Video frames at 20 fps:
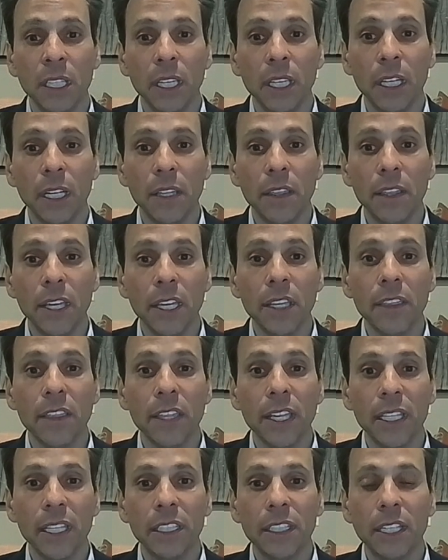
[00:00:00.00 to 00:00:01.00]
And I think
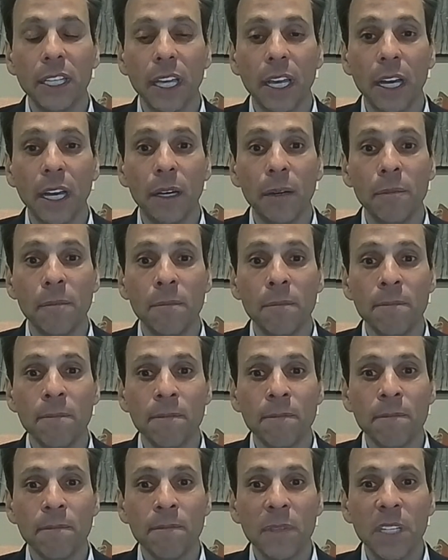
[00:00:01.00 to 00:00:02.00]
that
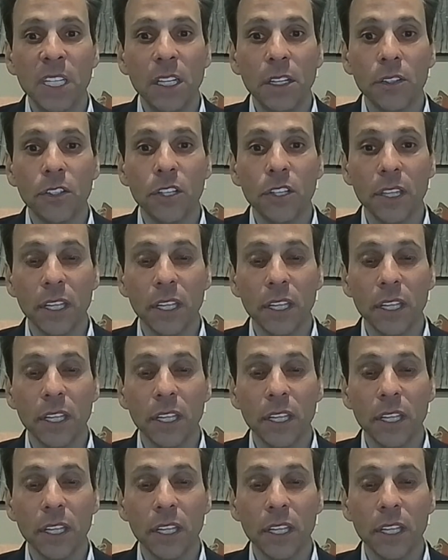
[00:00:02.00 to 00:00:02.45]
to